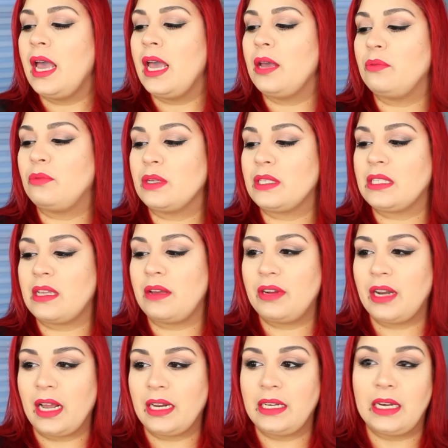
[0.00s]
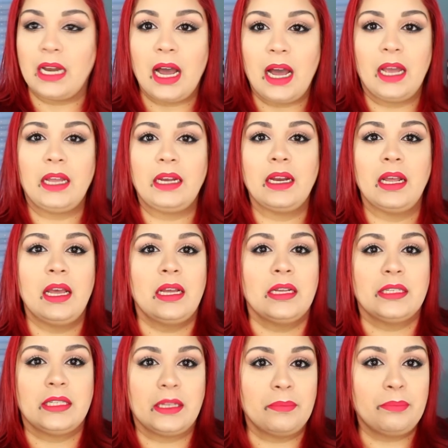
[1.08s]
It was $7.99.
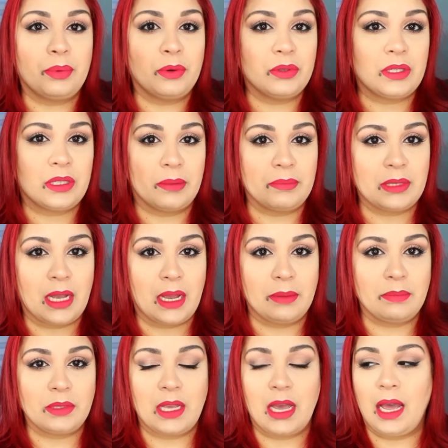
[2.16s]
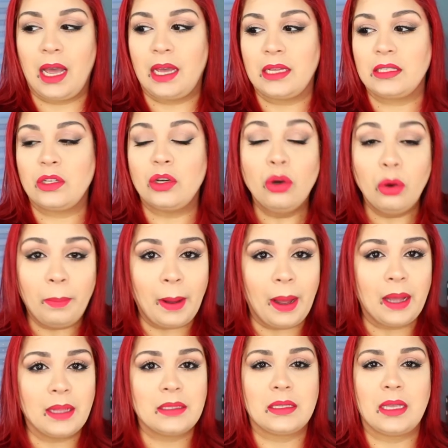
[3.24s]
Simple sometimes has
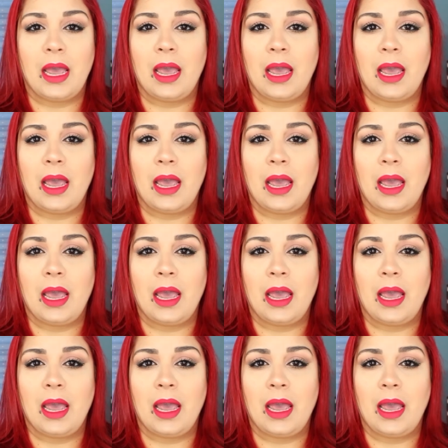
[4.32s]
coupons,